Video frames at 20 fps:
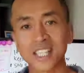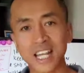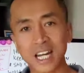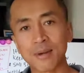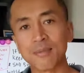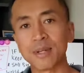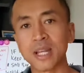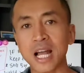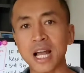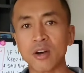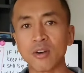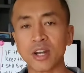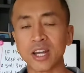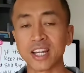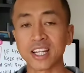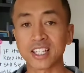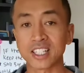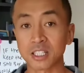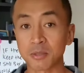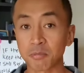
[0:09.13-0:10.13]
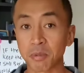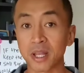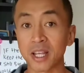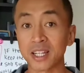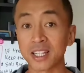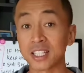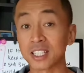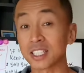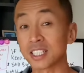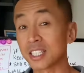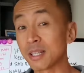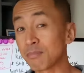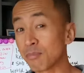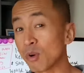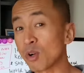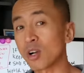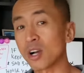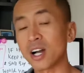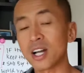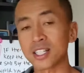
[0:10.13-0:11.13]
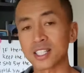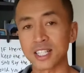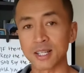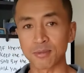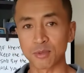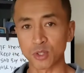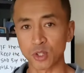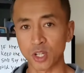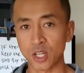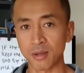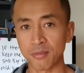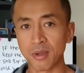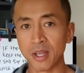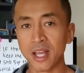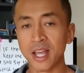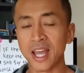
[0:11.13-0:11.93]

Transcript: sat him down and explained this simple concept to him